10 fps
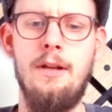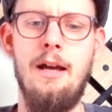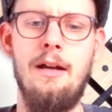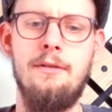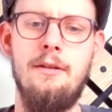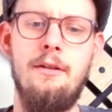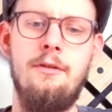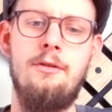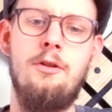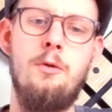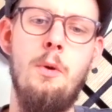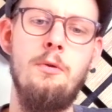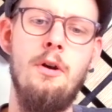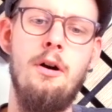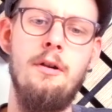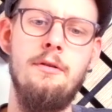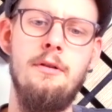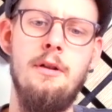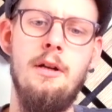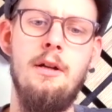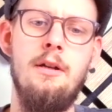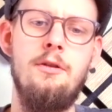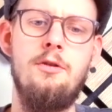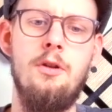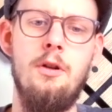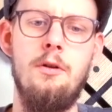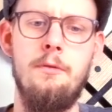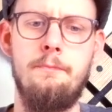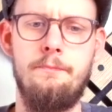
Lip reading: and screwed on to